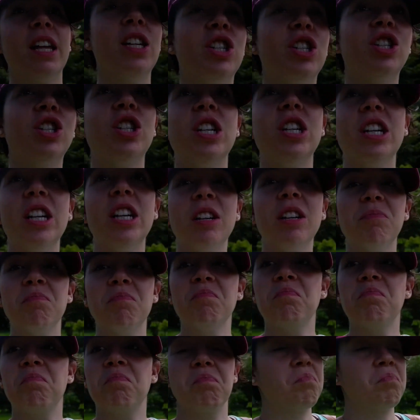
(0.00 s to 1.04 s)
that she
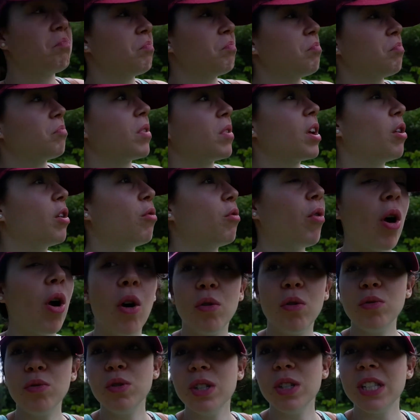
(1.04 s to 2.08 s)

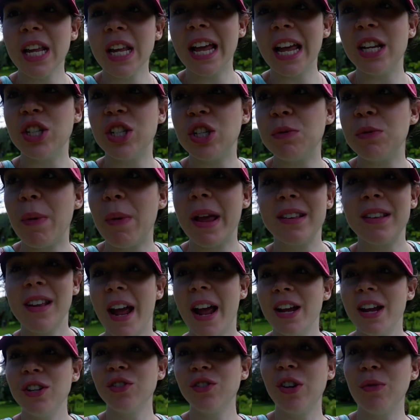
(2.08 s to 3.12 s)
grows and she
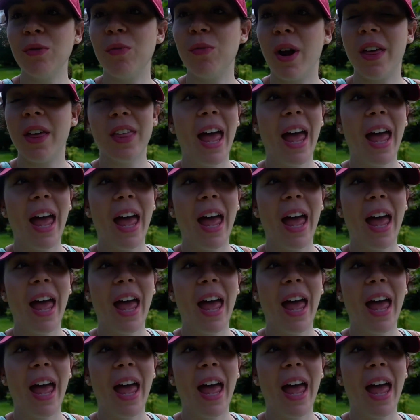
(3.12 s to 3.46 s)
makes ice cream